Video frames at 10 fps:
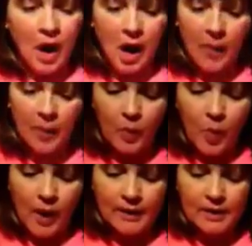
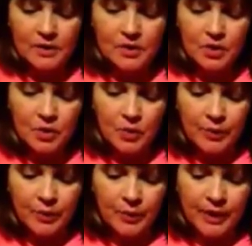1, 2,
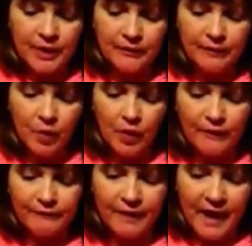3,
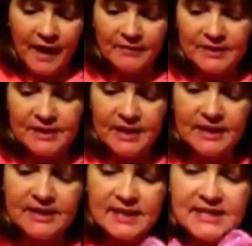4, 5,
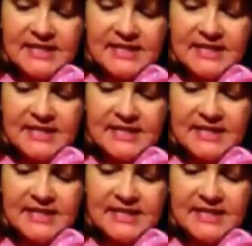6,